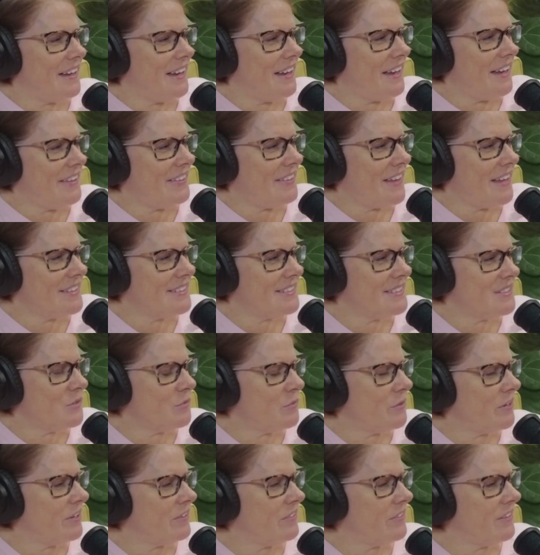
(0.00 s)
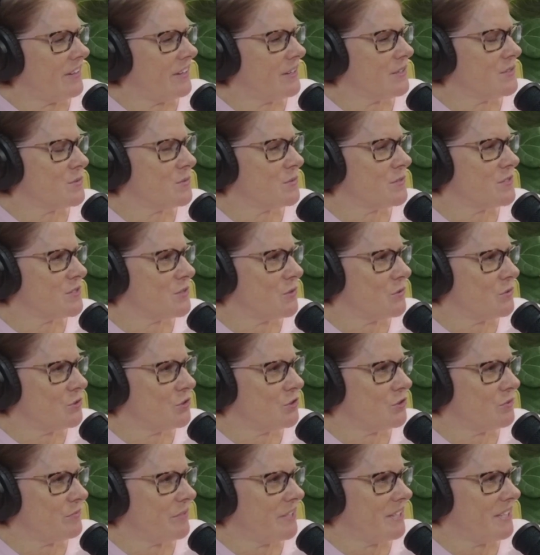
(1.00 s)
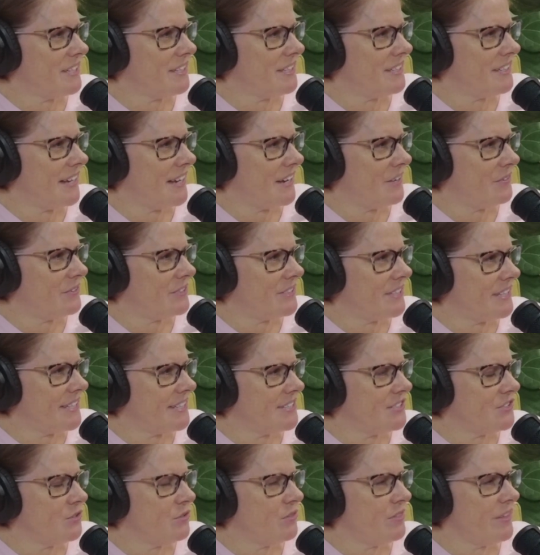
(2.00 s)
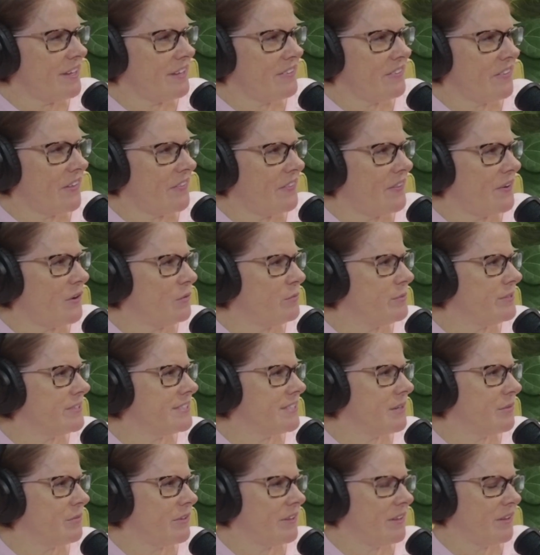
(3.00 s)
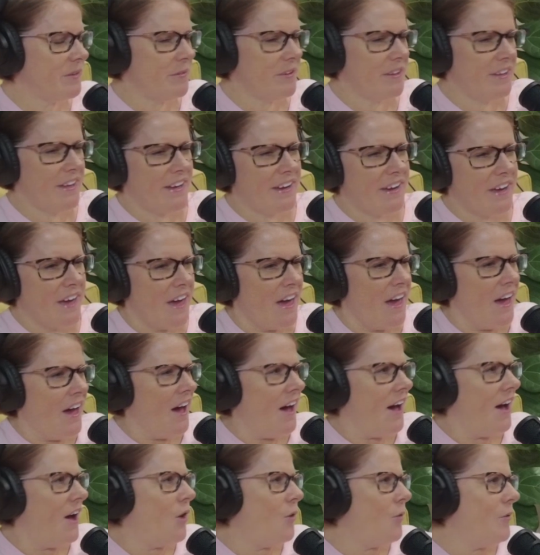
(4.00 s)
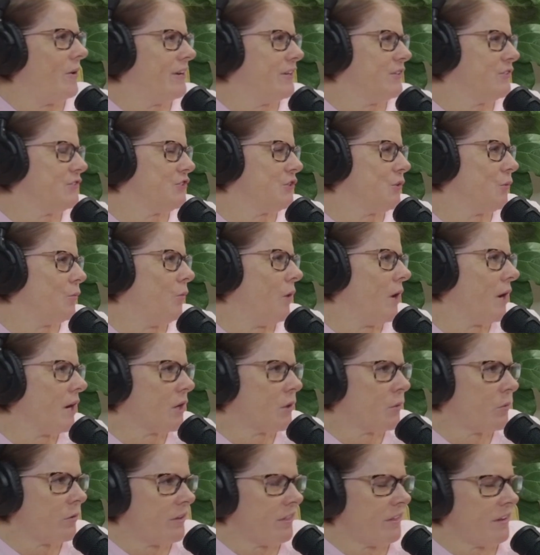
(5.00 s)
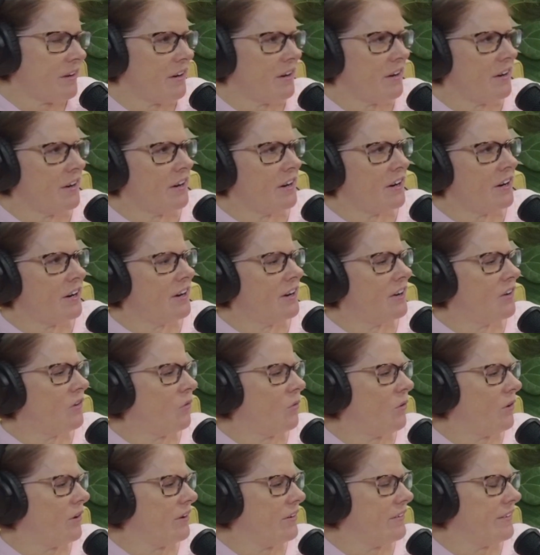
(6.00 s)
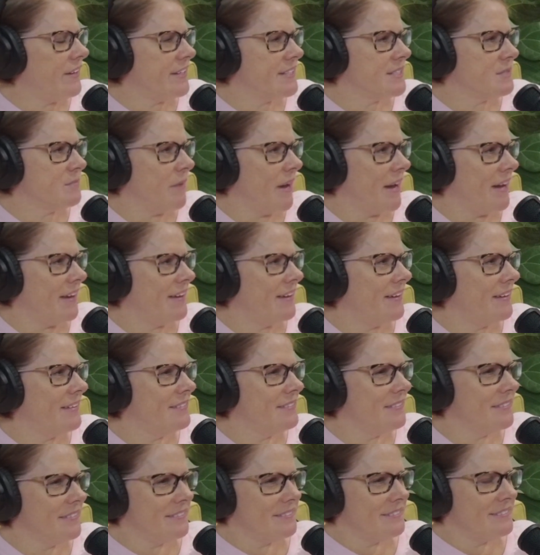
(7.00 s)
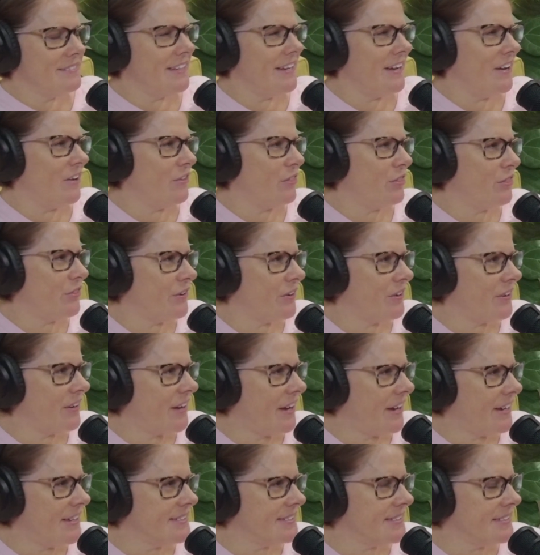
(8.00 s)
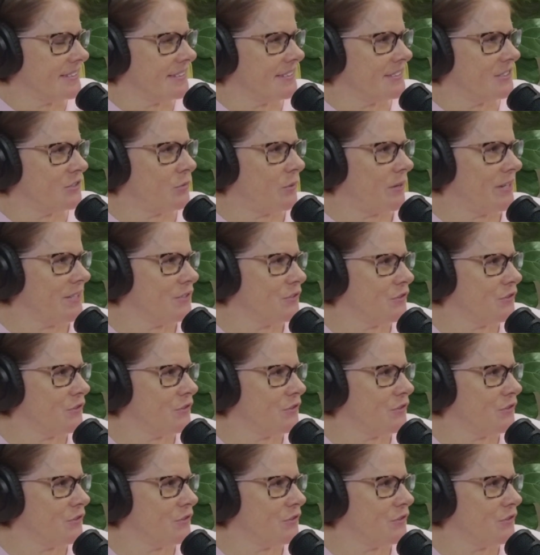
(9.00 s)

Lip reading: And that's the weird thing is with social media nowadays, you think that there would be someone that would be like, oh, I used to work with her, or that's my, third cousin twice